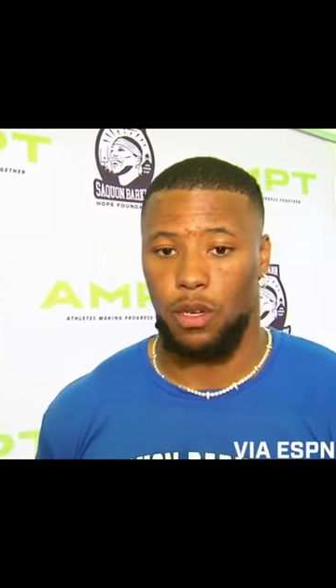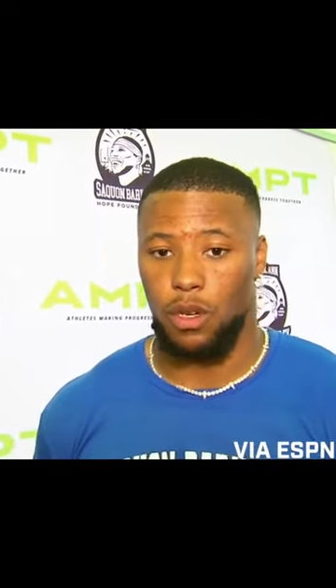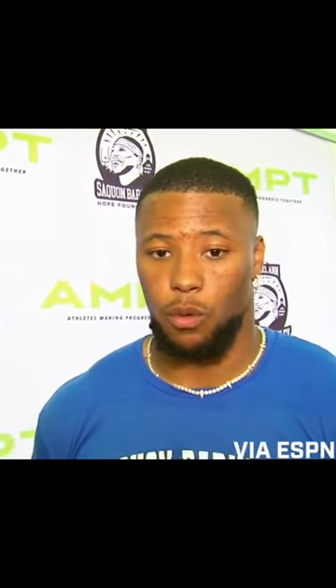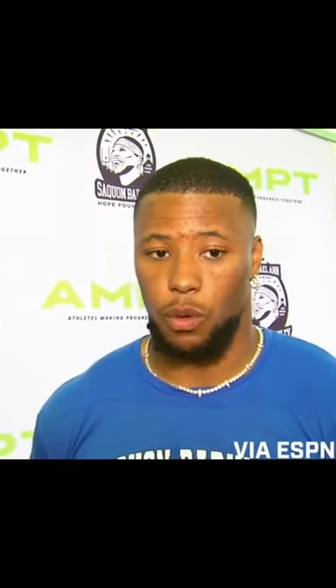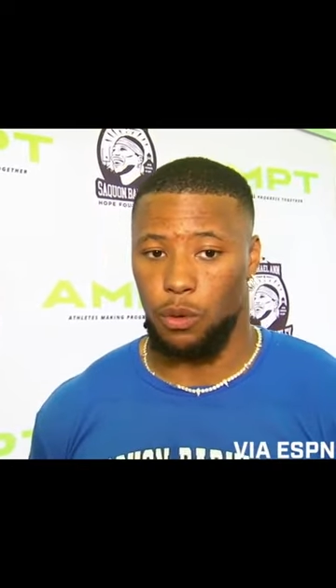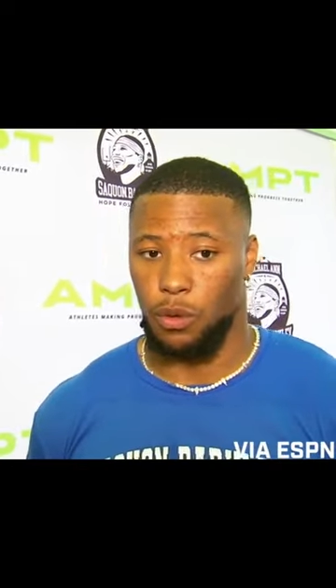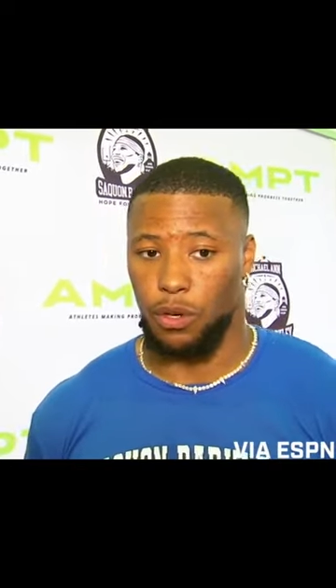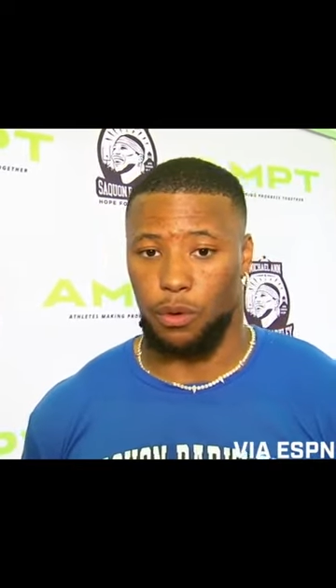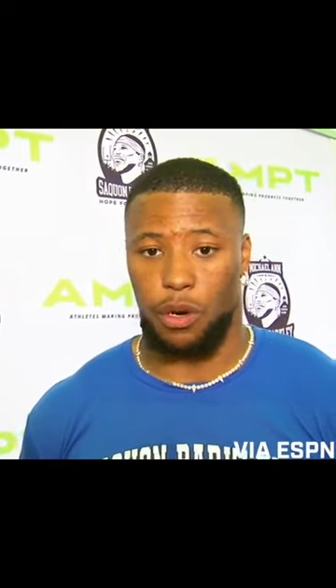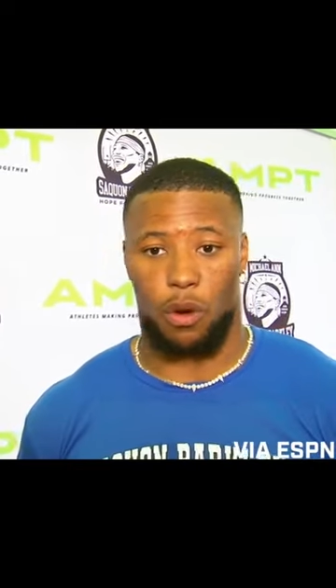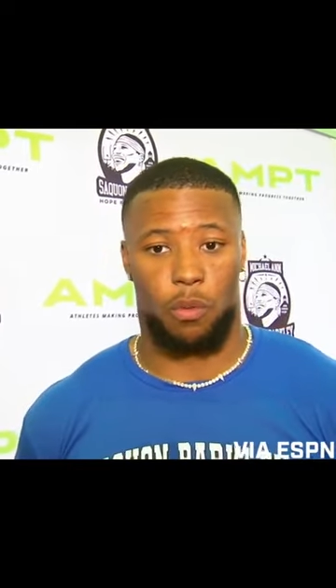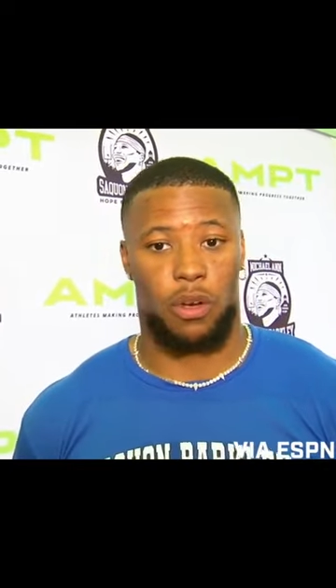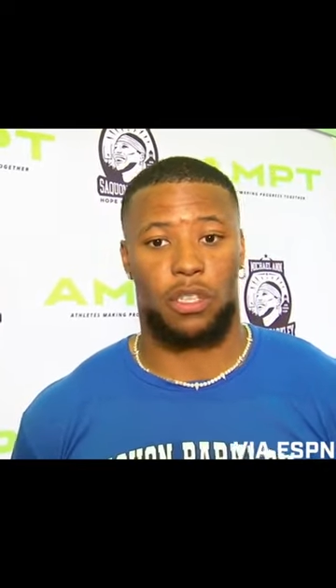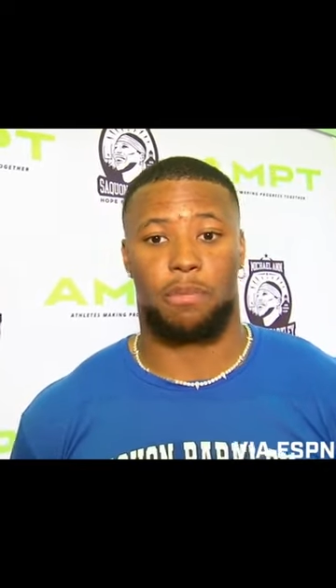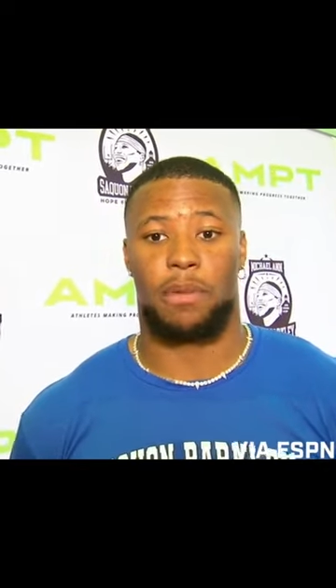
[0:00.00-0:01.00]
We were a
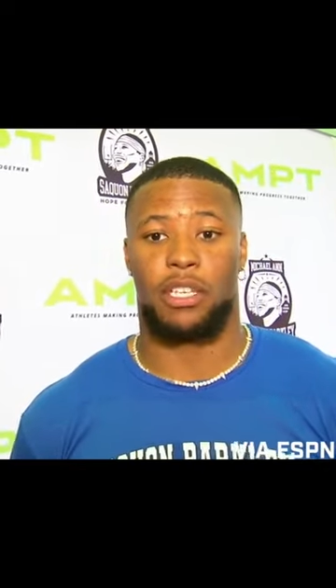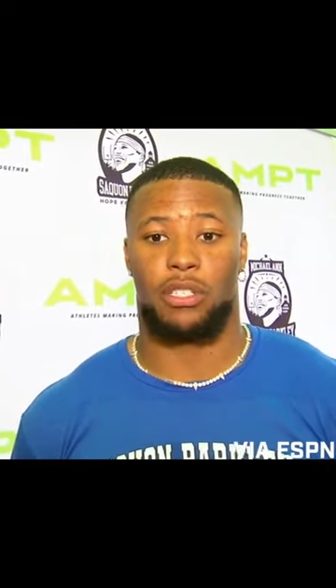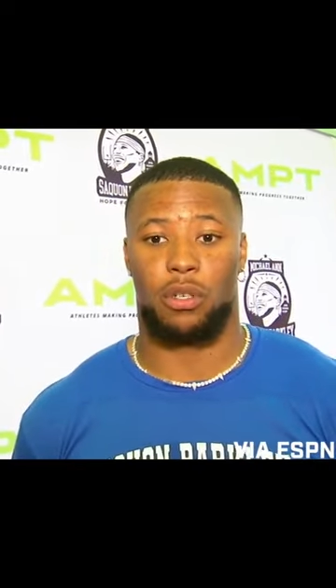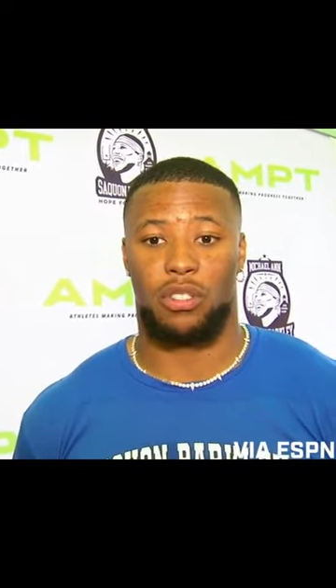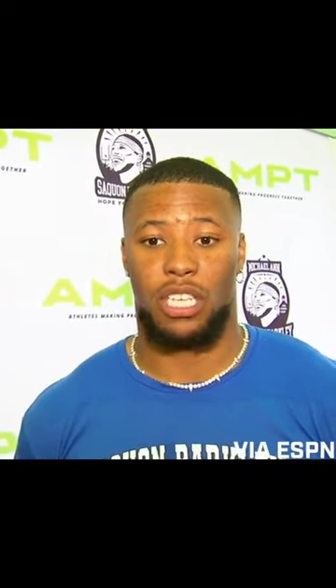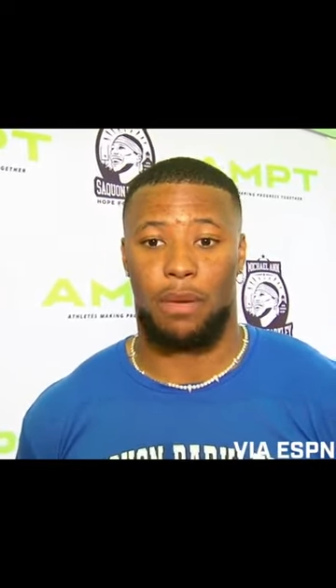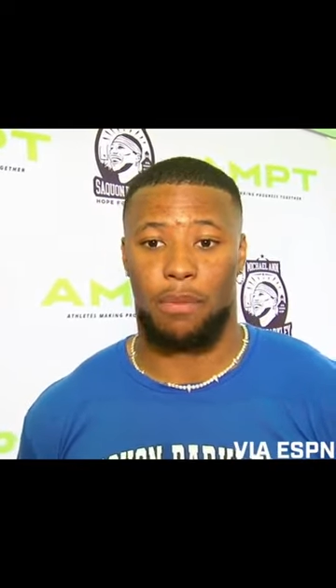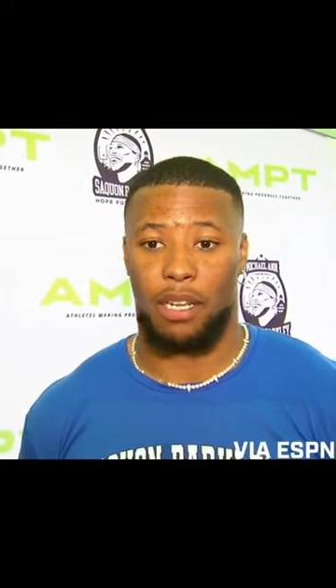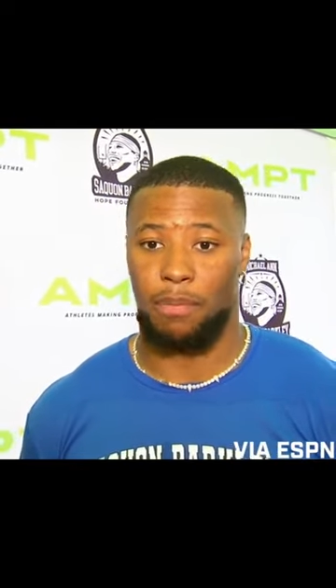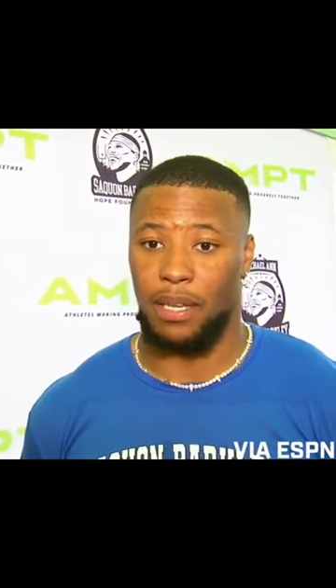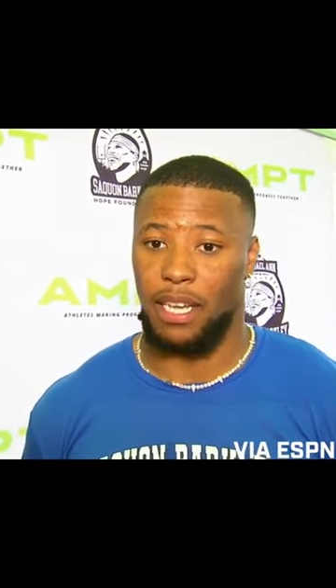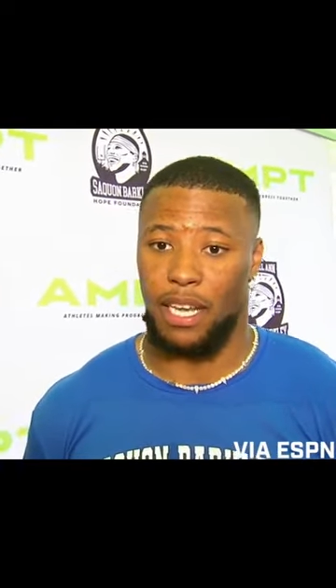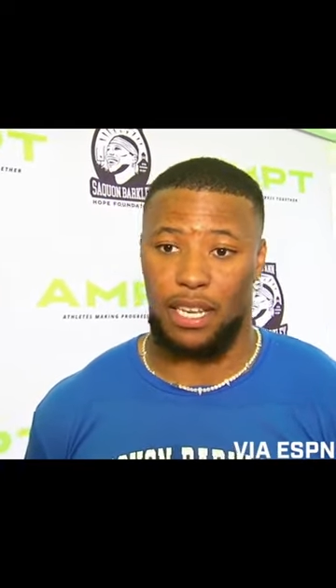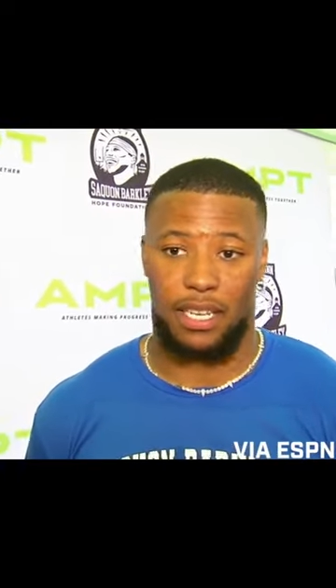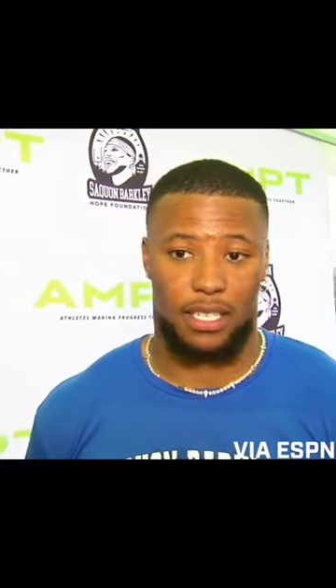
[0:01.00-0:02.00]
one-dimensional team in the
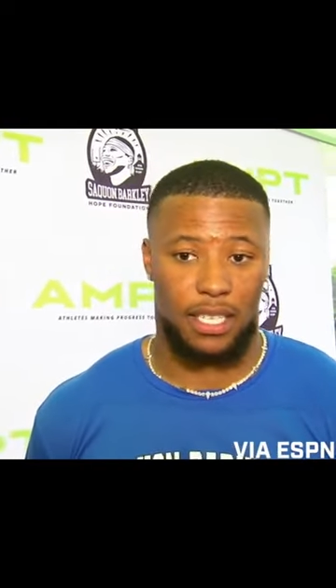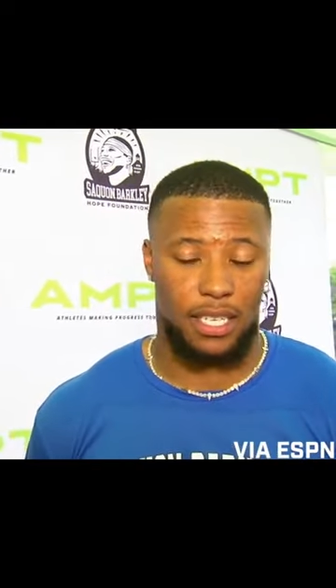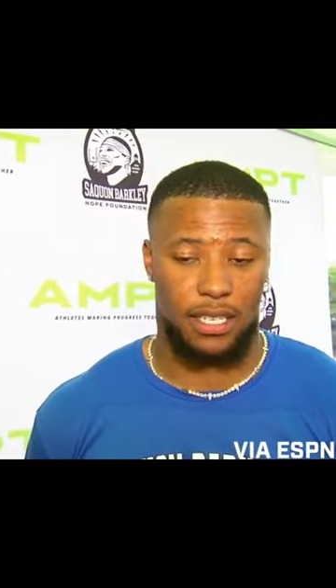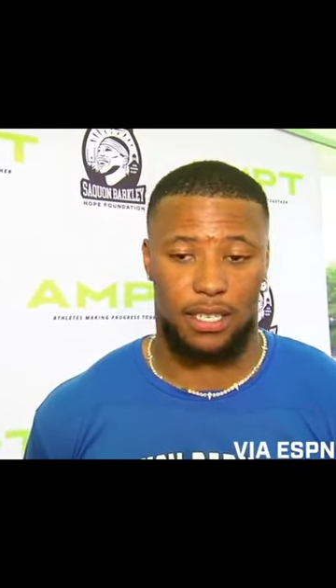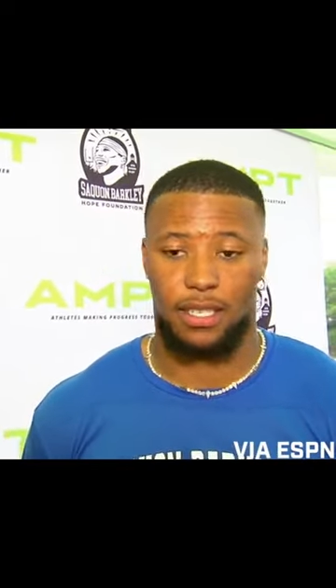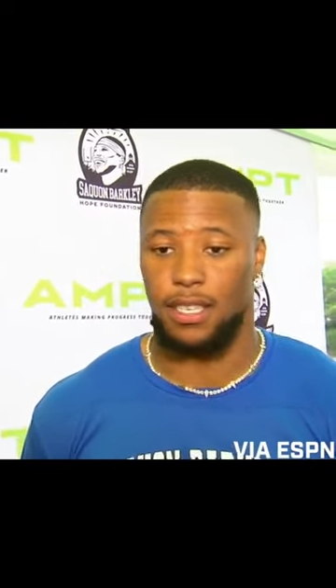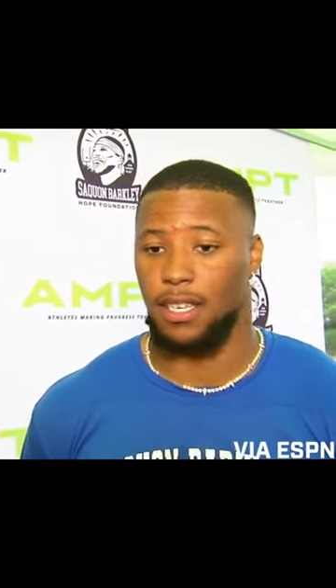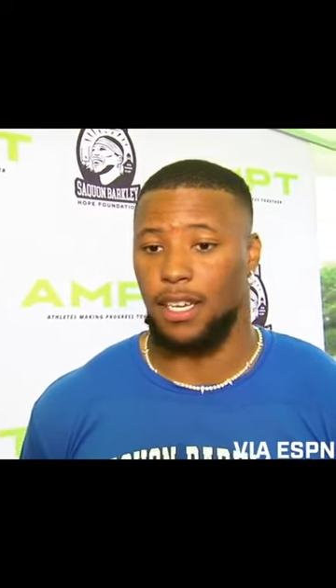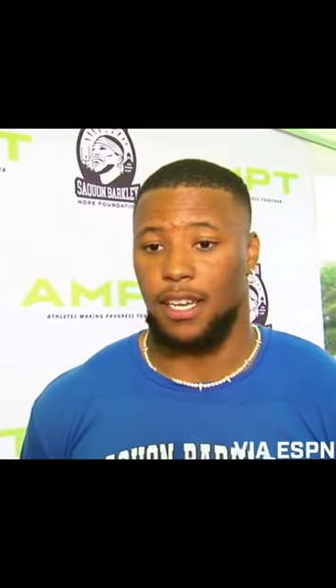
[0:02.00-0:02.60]
beginning of the season.